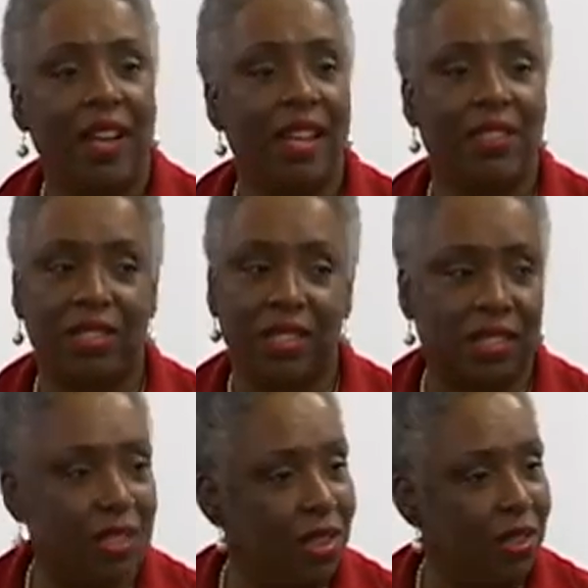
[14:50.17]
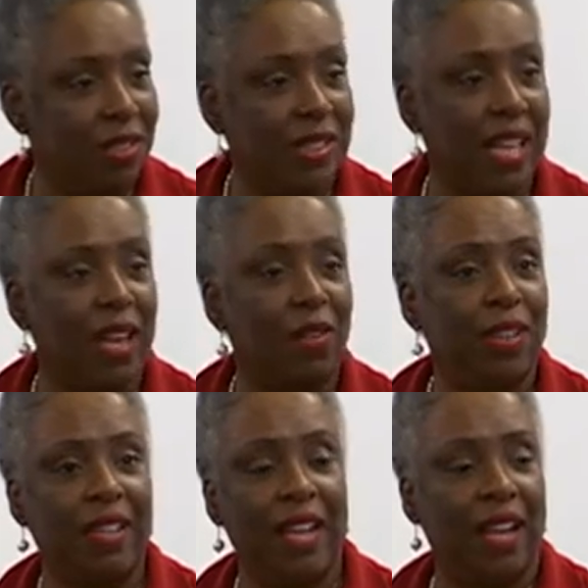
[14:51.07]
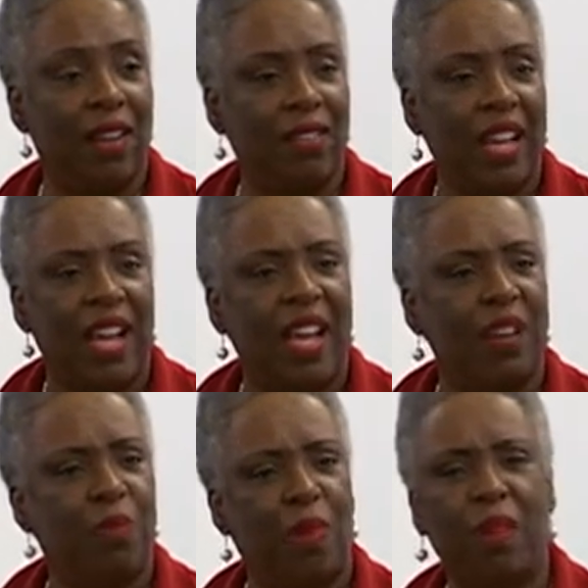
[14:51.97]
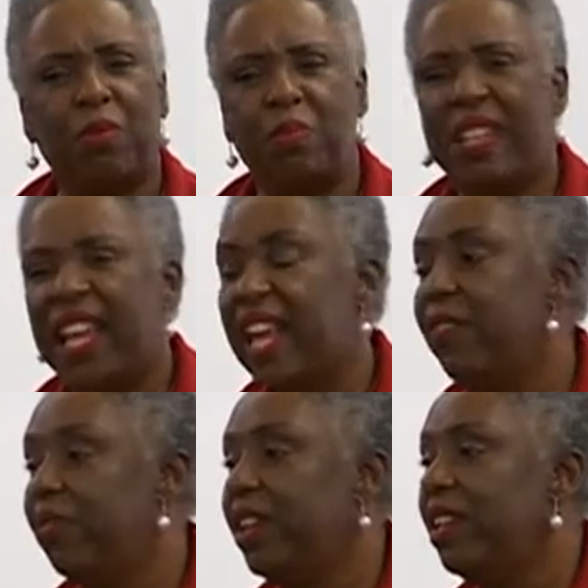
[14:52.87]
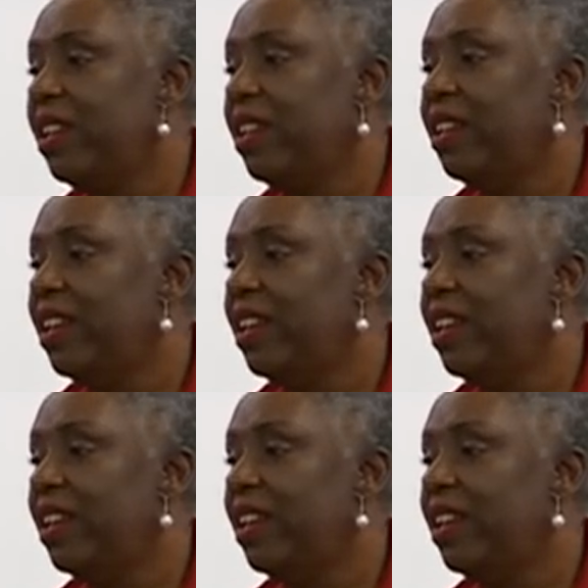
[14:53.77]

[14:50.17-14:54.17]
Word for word: it just goes down and down. And probably every